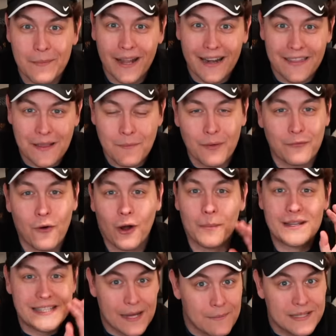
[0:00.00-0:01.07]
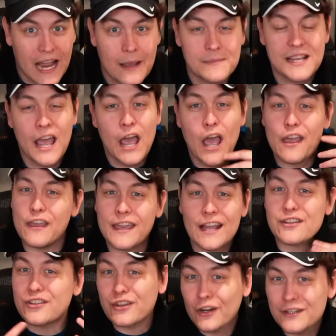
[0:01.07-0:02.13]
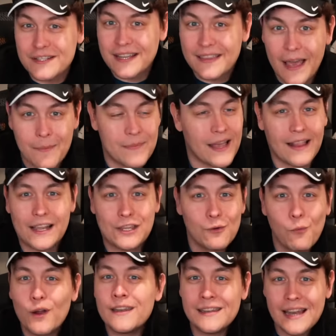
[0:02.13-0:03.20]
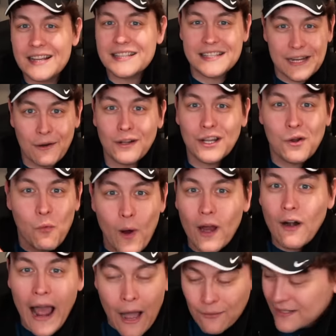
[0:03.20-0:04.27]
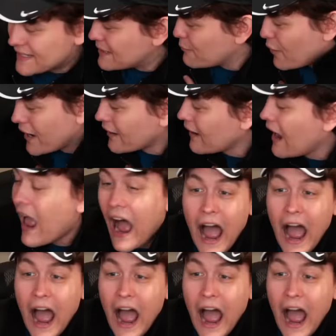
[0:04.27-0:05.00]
anything before, but sometimes you get shirts in them that like you wouldn't necessarily wear out somewhere.